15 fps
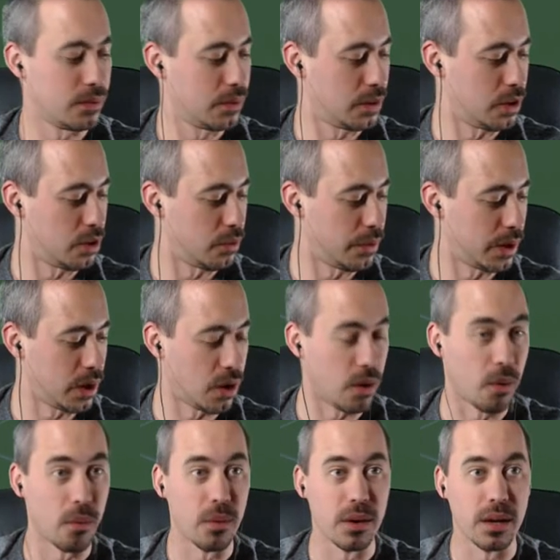Here we
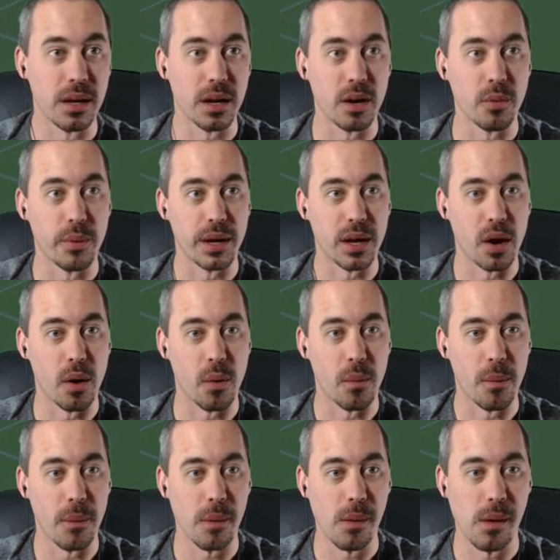go. Here we go.
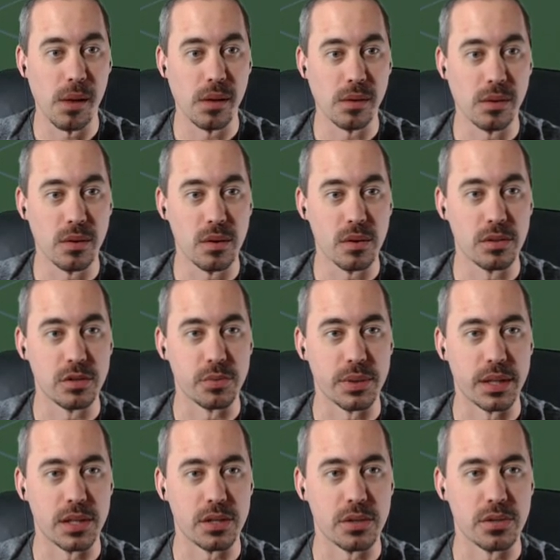Do we
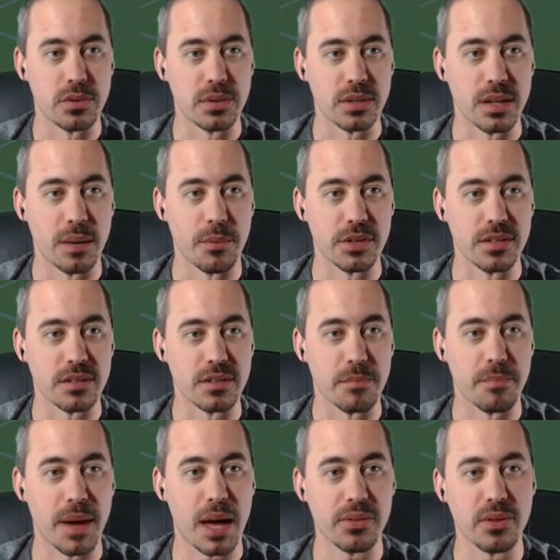need to do a time wasting sub?
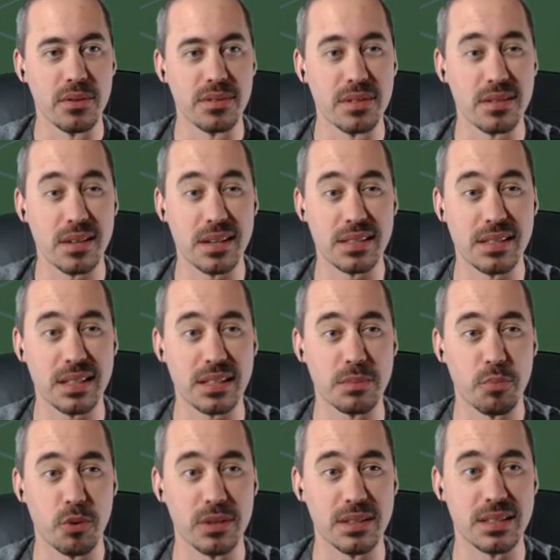Matthews is on a
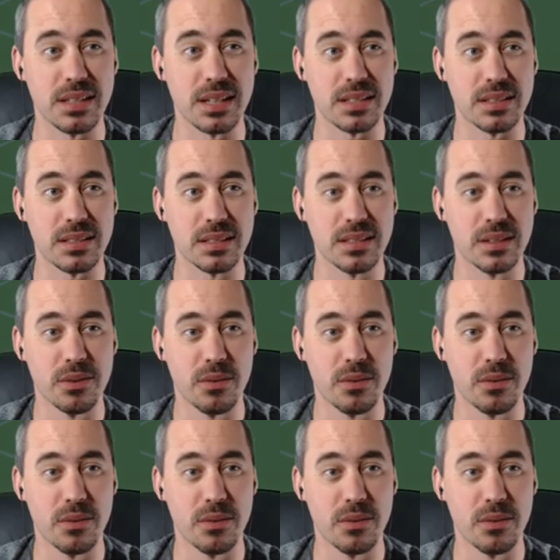6.6. .6.